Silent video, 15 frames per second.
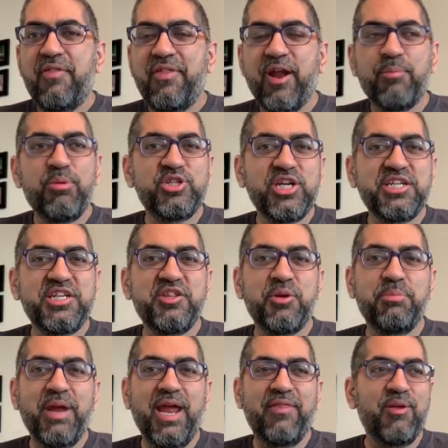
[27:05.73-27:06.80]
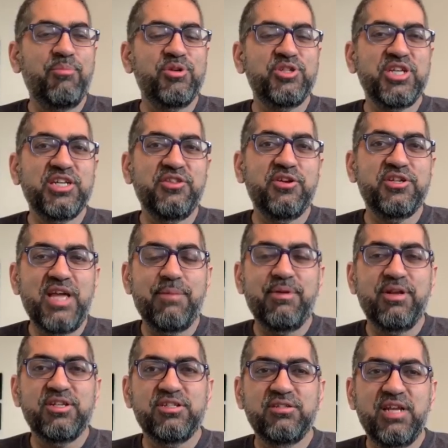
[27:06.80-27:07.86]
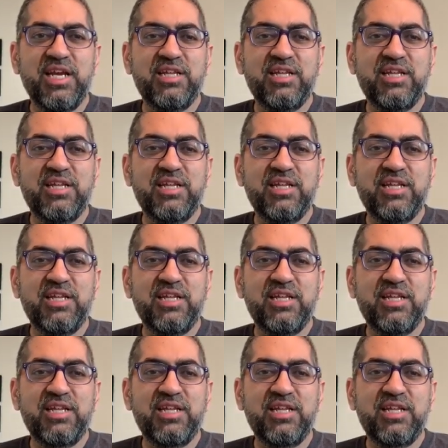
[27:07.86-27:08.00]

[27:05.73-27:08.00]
they're projecting their pain, they're projecting their damage.